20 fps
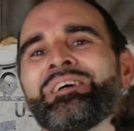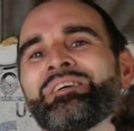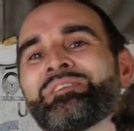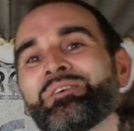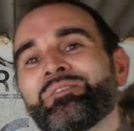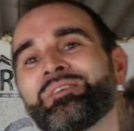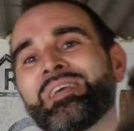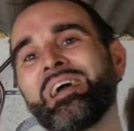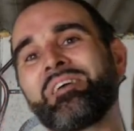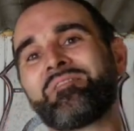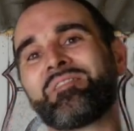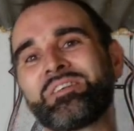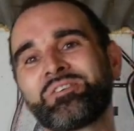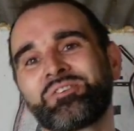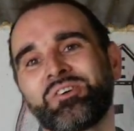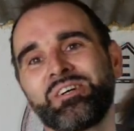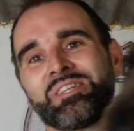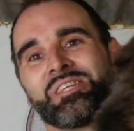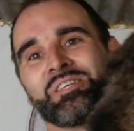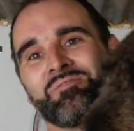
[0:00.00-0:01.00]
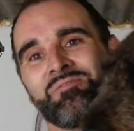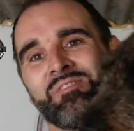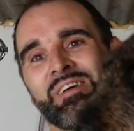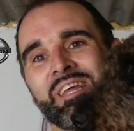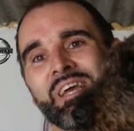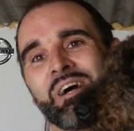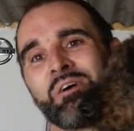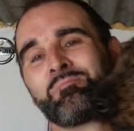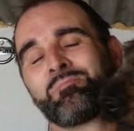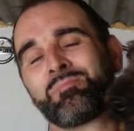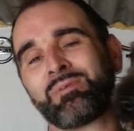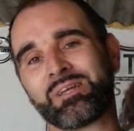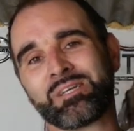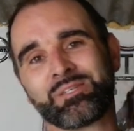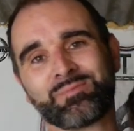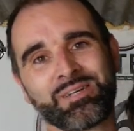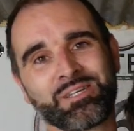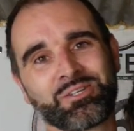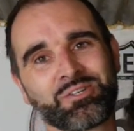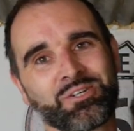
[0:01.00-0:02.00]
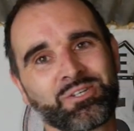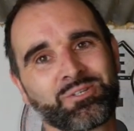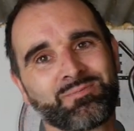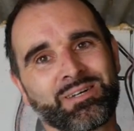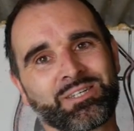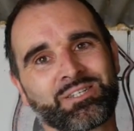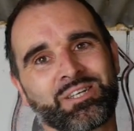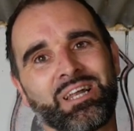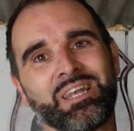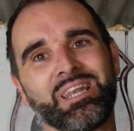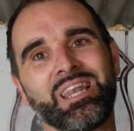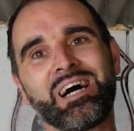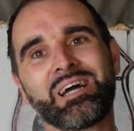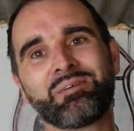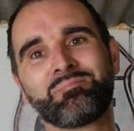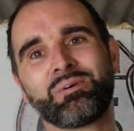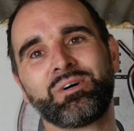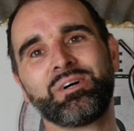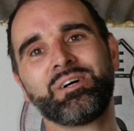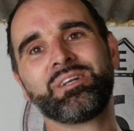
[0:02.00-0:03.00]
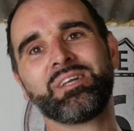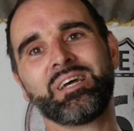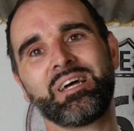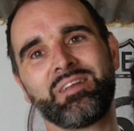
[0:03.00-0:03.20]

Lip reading: So yeah, if you've enjoyed this video, please make sure you smash that like button.